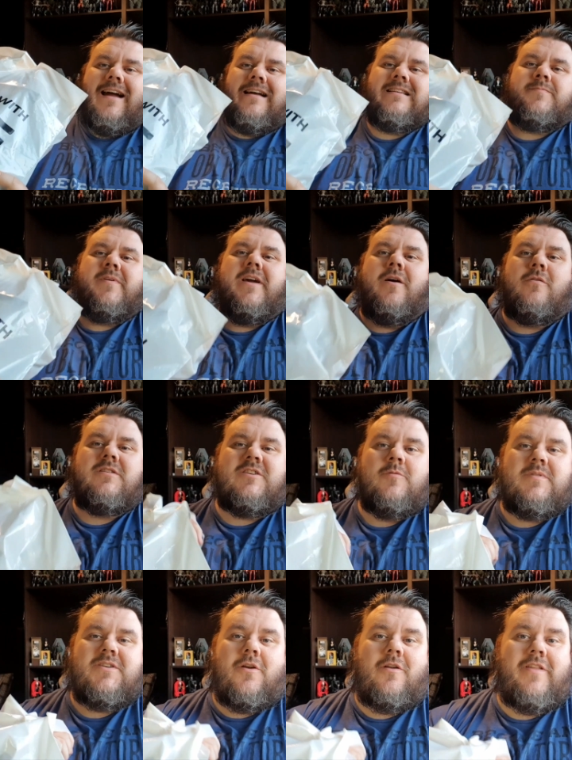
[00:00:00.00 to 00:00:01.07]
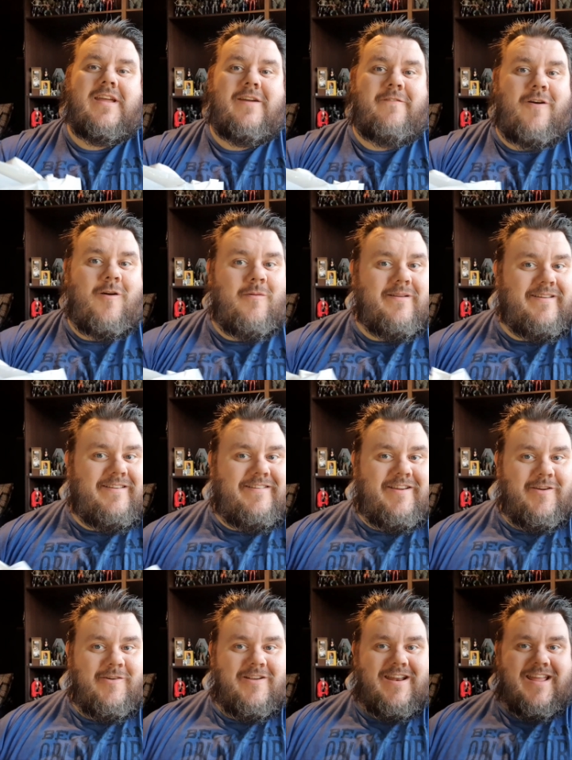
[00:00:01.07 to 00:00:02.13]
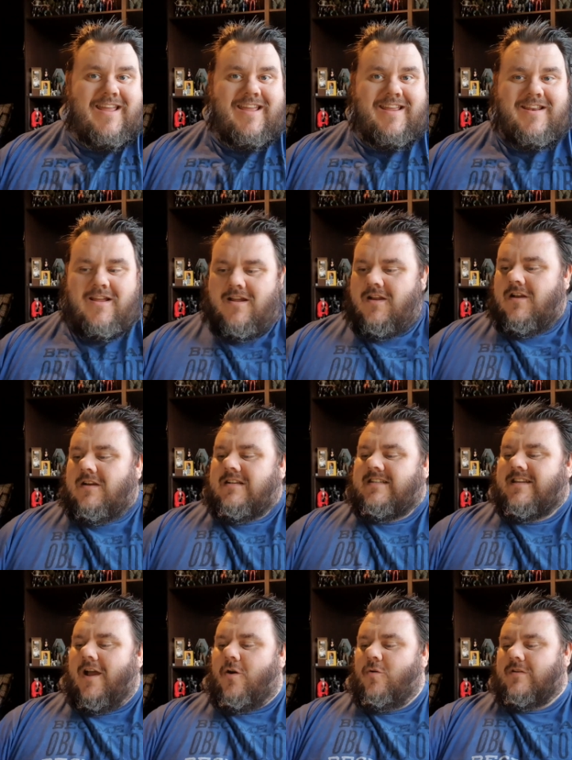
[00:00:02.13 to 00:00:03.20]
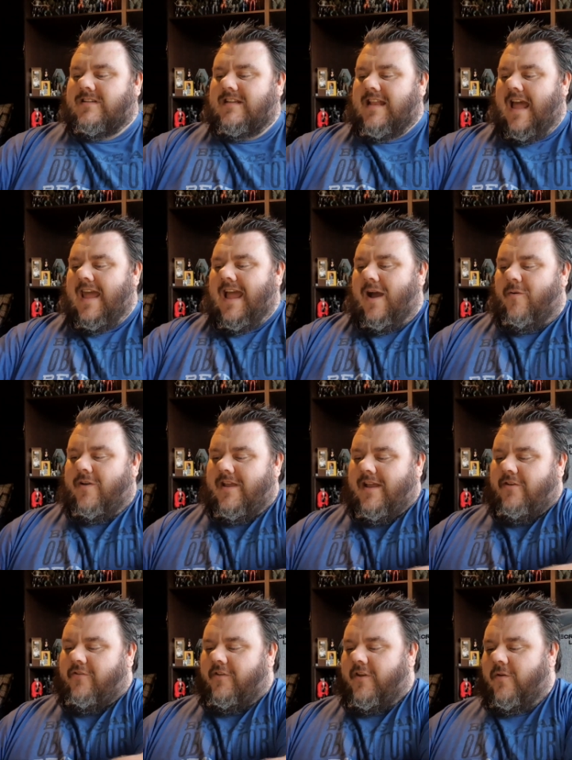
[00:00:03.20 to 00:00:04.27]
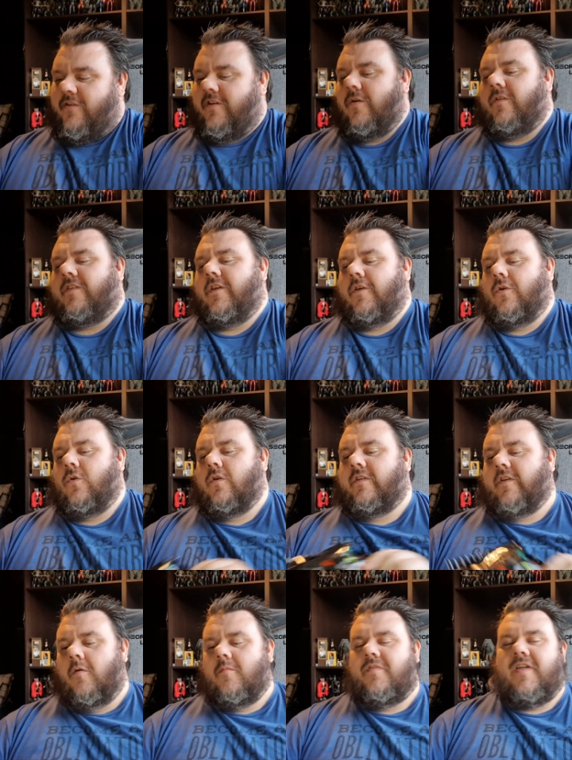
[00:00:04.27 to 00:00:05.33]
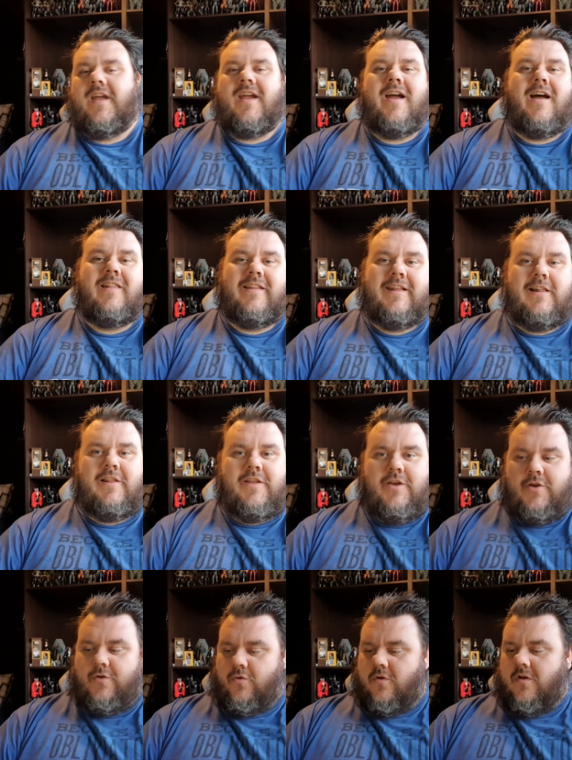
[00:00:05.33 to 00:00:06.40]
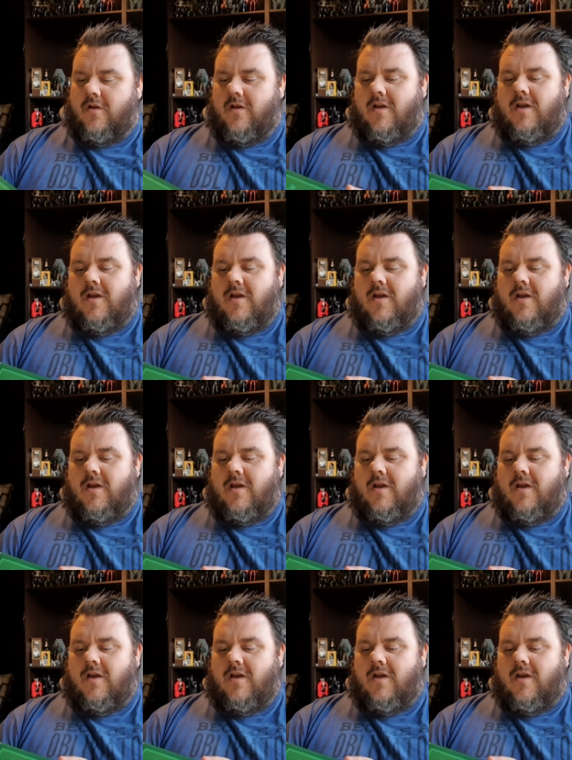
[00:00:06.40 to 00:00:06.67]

guys, me host SuperSorrell, thank you very much for tuning in. So today I want to introduce you to something a little new.